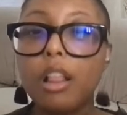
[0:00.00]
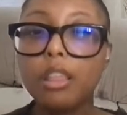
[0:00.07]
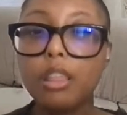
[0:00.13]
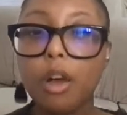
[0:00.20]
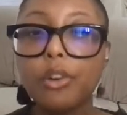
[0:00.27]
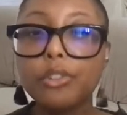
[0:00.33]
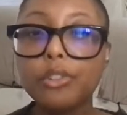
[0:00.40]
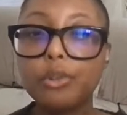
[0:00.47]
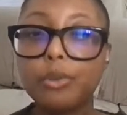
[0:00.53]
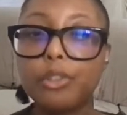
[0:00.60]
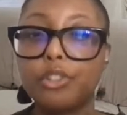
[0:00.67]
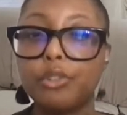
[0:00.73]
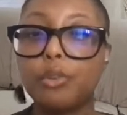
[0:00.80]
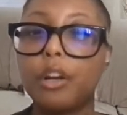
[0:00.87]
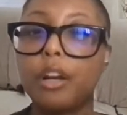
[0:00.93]
long story
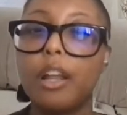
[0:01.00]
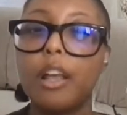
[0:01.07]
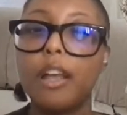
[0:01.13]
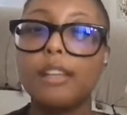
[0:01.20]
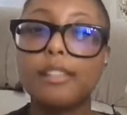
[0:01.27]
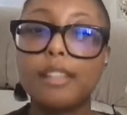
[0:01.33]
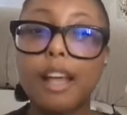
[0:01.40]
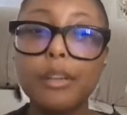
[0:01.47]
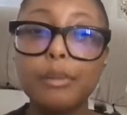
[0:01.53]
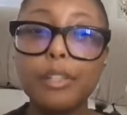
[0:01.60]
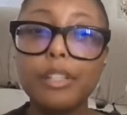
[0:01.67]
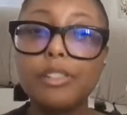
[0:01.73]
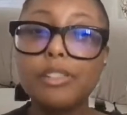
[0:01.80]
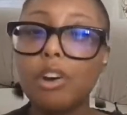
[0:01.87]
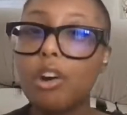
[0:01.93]
short,
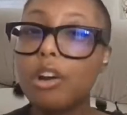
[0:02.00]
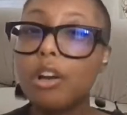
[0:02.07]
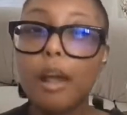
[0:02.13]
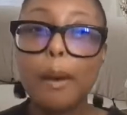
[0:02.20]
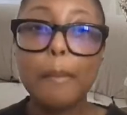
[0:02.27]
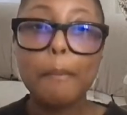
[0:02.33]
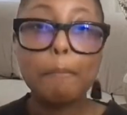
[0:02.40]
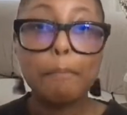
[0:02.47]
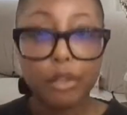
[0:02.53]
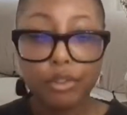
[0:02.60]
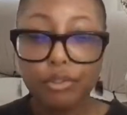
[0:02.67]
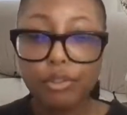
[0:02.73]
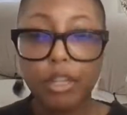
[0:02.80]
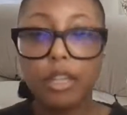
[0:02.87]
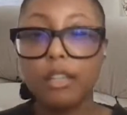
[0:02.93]
salaries aren't
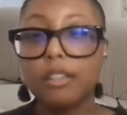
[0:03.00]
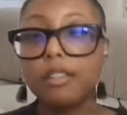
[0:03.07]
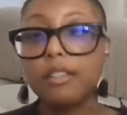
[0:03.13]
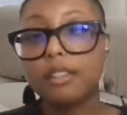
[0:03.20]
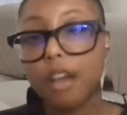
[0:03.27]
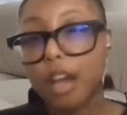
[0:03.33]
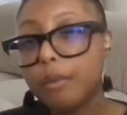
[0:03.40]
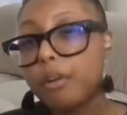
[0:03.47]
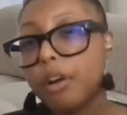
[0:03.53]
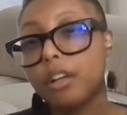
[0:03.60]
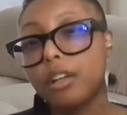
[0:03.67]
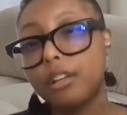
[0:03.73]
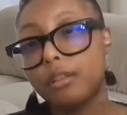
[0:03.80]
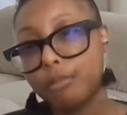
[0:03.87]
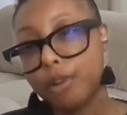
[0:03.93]
mirroring
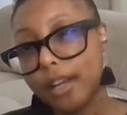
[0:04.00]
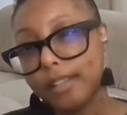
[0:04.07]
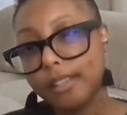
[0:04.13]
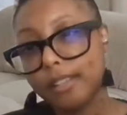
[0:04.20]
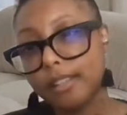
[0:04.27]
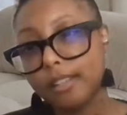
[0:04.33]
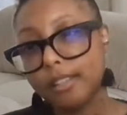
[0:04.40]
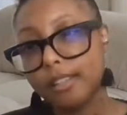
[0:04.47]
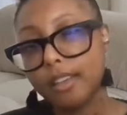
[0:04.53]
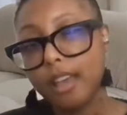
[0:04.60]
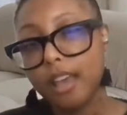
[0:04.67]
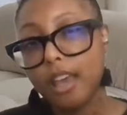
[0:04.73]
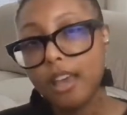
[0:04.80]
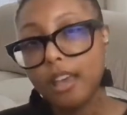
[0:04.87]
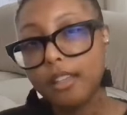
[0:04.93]
skyrocketing prices.
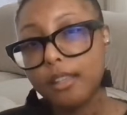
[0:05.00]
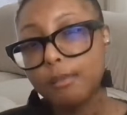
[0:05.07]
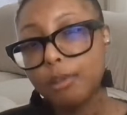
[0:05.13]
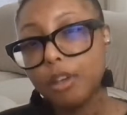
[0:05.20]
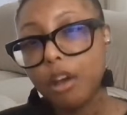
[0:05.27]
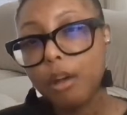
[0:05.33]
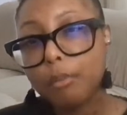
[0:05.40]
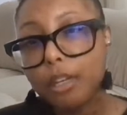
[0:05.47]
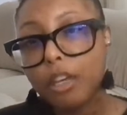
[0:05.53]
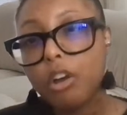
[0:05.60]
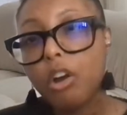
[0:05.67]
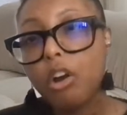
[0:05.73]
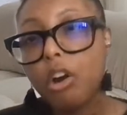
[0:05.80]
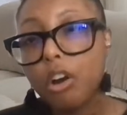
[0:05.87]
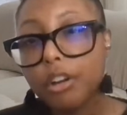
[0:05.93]
It's becoming
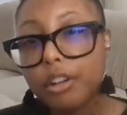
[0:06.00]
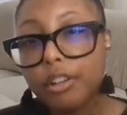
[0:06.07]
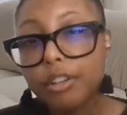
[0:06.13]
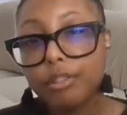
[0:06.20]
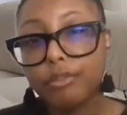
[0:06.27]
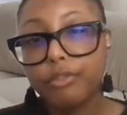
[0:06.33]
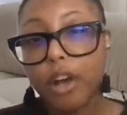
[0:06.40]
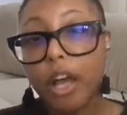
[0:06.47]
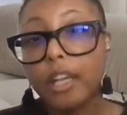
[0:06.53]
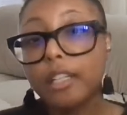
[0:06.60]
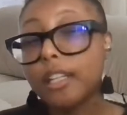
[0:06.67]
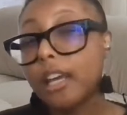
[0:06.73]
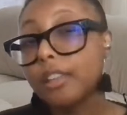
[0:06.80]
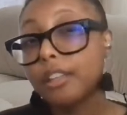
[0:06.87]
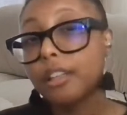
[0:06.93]
harder to
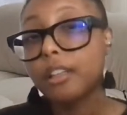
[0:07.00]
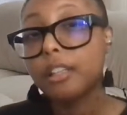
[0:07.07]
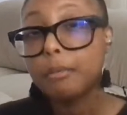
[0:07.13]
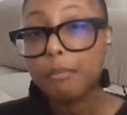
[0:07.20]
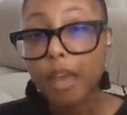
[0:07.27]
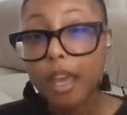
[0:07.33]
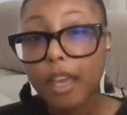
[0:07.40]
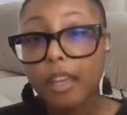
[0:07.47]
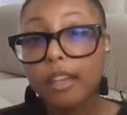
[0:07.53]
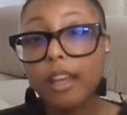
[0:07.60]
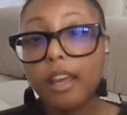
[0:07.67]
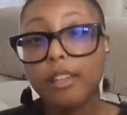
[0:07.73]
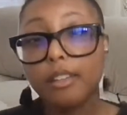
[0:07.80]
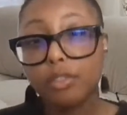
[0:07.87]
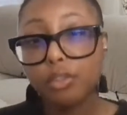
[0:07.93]
find ethically
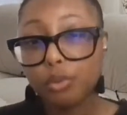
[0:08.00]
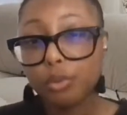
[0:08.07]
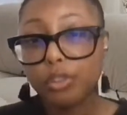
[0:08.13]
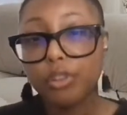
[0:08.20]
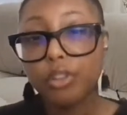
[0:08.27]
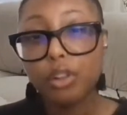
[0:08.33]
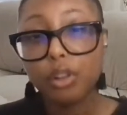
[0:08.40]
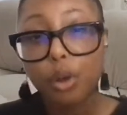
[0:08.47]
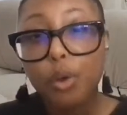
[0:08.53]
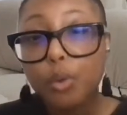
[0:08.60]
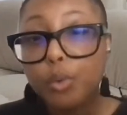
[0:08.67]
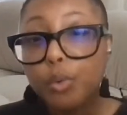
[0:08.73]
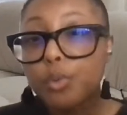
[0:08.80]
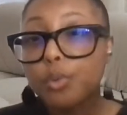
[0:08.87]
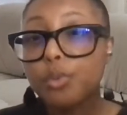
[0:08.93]
made and sourced
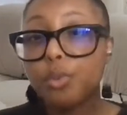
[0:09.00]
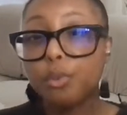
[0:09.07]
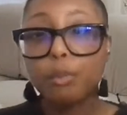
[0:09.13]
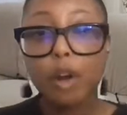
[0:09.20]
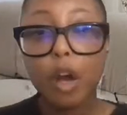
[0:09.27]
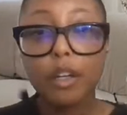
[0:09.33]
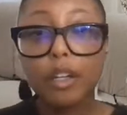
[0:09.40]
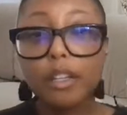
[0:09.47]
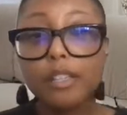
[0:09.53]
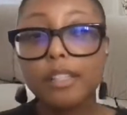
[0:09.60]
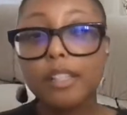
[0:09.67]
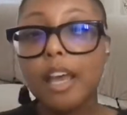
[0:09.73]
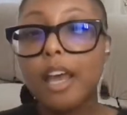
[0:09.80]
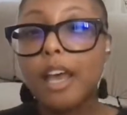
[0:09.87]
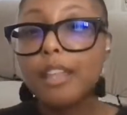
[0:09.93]
clothes or
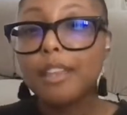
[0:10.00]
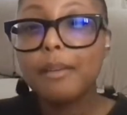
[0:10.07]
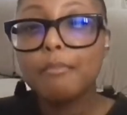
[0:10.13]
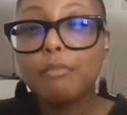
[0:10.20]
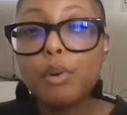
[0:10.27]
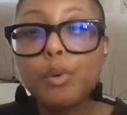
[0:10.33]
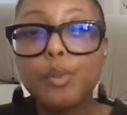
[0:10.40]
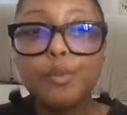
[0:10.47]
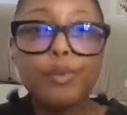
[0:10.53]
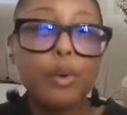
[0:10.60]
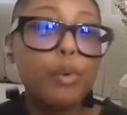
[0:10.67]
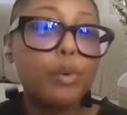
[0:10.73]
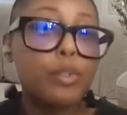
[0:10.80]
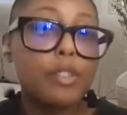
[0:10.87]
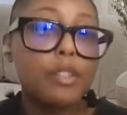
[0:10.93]
products that most
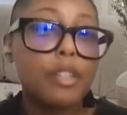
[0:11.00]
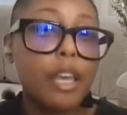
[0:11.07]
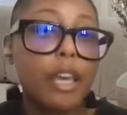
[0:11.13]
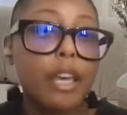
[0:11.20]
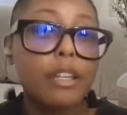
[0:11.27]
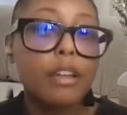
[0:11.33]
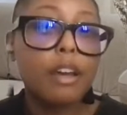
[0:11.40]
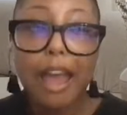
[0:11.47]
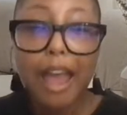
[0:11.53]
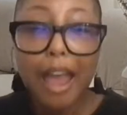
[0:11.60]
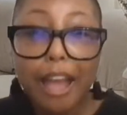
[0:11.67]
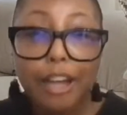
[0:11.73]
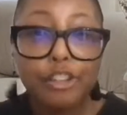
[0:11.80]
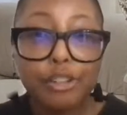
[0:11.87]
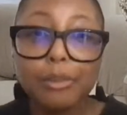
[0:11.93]
folks can
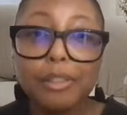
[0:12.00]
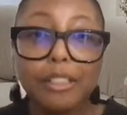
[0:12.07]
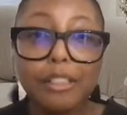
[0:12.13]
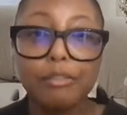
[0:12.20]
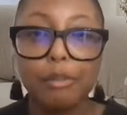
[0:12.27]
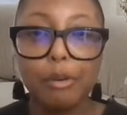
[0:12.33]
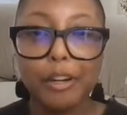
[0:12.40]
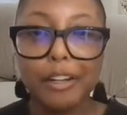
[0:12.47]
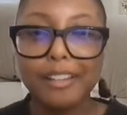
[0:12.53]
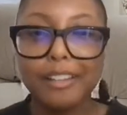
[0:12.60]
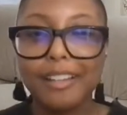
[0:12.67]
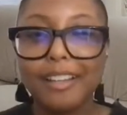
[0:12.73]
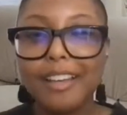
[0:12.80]
actually afford.